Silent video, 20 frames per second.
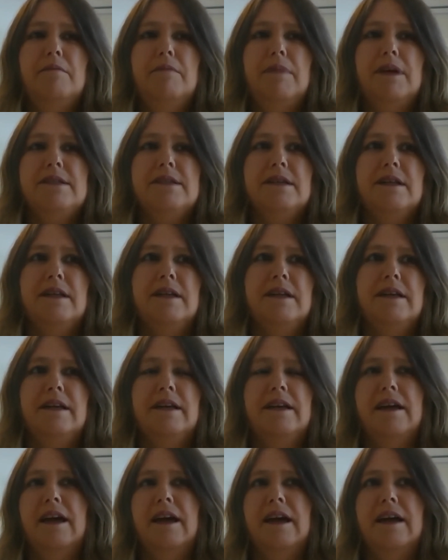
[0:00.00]

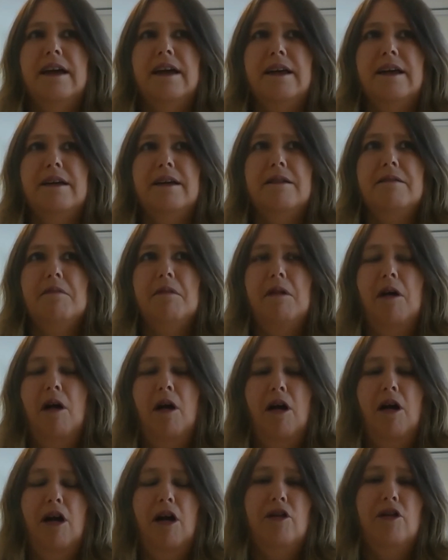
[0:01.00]
basically a
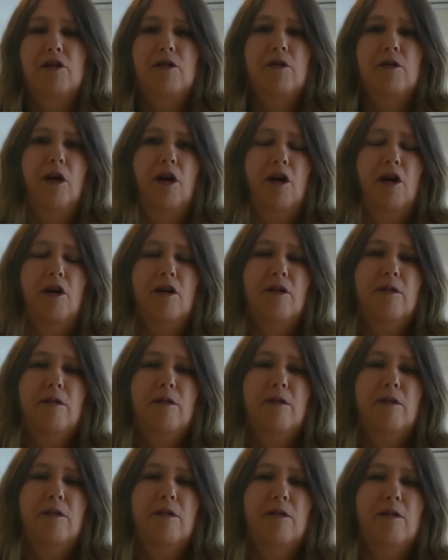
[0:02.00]
new
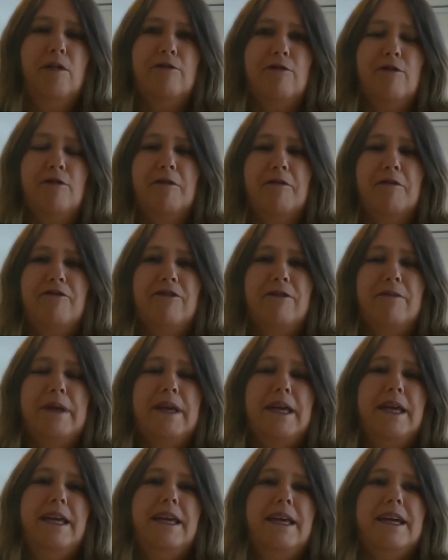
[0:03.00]
home for
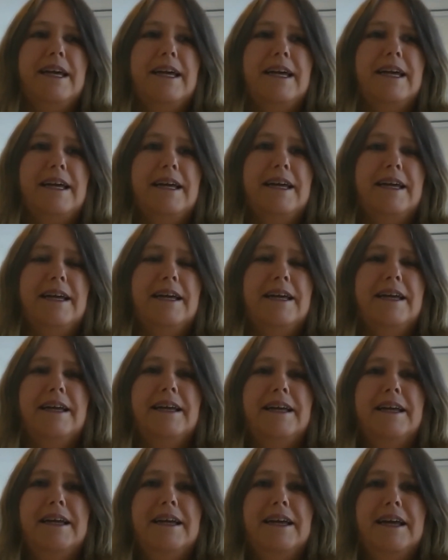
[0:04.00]
me.
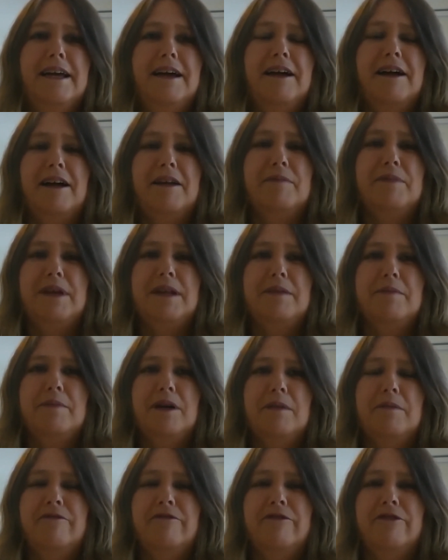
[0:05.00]
I'd been in
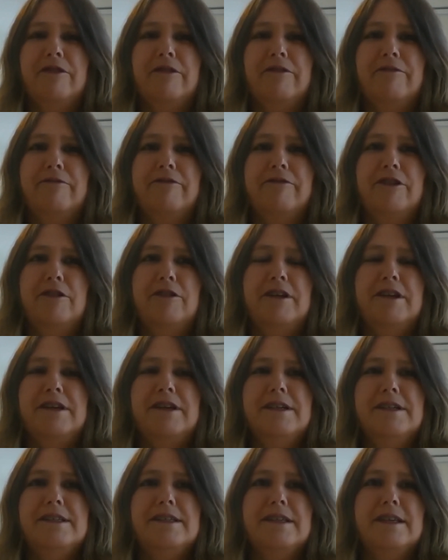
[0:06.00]
Melbourne for a few
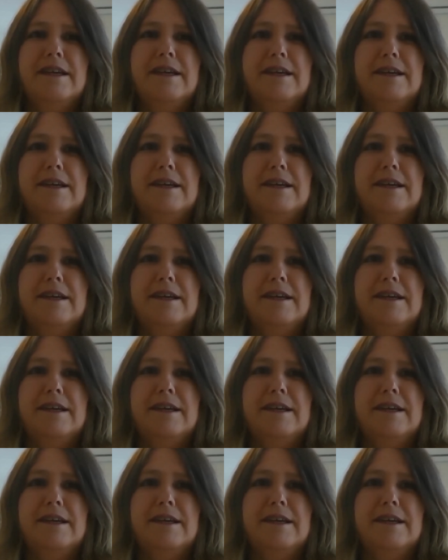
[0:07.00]
years,